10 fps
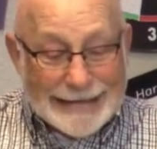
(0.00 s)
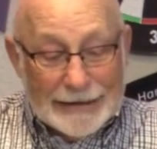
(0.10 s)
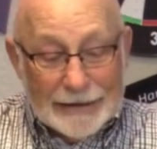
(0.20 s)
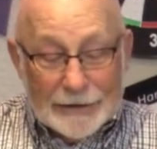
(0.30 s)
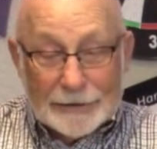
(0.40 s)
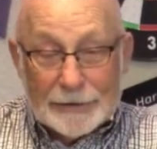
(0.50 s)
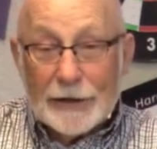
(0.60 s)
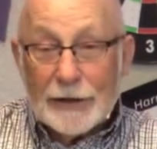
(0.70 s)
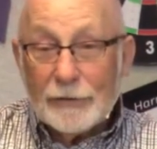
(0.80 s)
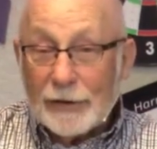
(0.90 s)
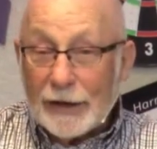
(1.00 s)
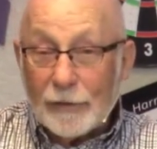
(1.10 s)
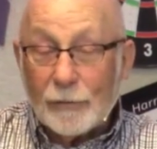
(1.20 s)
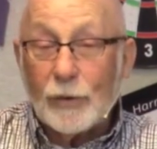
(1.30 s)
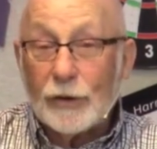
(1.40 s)

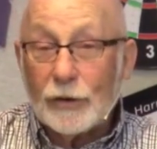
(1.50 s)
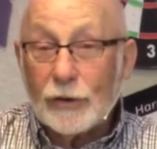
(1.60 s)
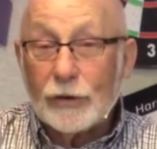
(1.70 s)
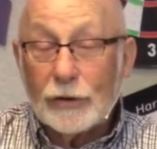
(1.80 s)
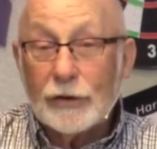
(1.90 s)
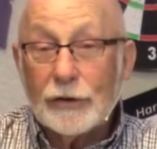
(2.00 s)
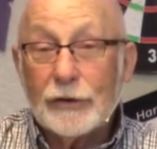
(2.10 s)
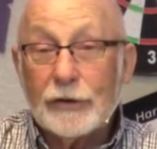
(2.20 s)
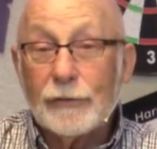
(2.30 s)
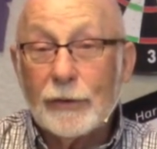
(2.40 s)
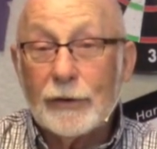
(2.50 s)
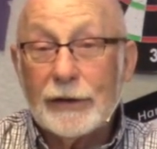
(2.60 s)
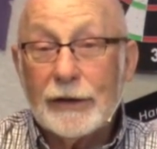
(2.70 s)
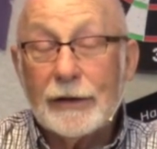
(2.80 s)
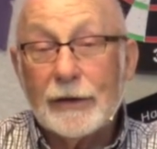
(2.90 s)
It will look a little
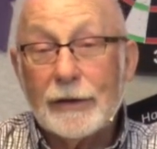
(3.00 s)
differently.